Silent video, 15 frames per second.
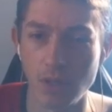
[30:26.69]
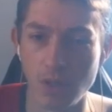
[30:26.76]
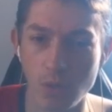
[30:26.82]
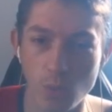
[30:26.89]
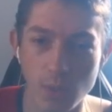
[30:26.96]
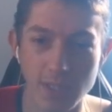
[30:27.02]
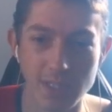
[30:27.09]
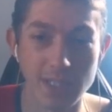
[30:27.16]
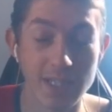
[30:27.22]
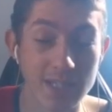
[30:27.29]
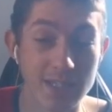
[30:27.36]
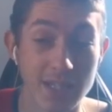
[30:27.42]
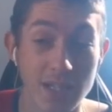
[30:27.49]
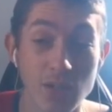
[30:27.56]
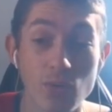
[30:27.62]
We didn't
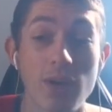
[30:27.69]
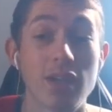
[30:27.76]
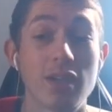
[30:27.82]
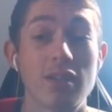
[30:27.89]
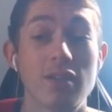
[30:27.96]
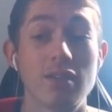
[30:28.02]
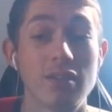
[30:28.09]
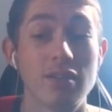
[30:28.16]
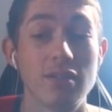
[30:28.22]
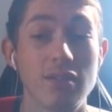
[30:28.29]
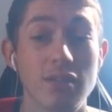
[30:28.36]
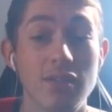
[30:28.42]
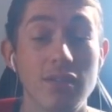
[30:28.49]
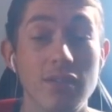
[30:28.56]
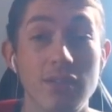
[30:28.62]
D-rank.
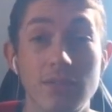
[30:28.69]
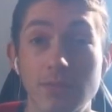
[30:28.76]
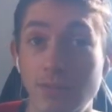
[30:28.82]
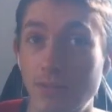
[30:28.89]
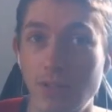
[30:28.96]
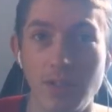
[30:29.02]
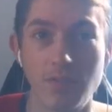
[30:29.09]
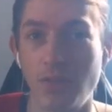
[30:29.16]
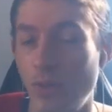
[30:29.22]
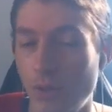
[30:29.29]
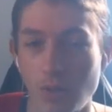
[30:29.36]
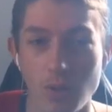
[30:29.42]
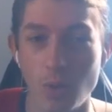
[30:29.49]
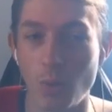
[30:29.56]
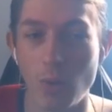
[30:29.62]
If you don't
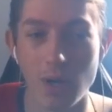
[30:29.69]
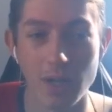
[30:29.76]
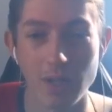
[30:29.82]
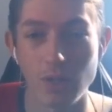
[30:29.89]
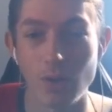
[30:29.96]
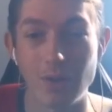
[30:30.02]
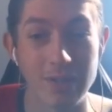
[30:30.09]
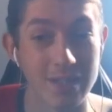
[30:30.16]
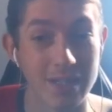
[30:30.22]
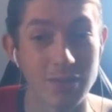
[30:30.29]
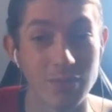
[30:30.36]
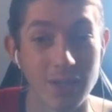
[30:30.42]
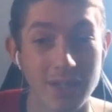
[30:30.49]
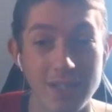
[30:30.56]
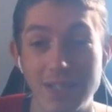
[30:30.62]
know why not
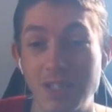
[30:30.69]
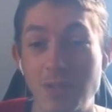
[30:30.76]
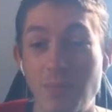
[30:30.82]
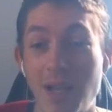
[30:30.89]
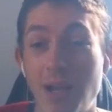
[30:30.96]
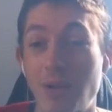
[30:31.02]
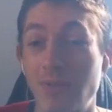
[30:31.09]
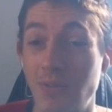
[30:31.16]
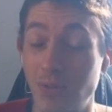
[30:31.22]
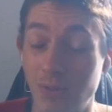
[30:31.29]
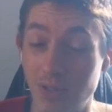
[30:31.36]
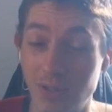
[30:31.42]
D-ranking is powerful,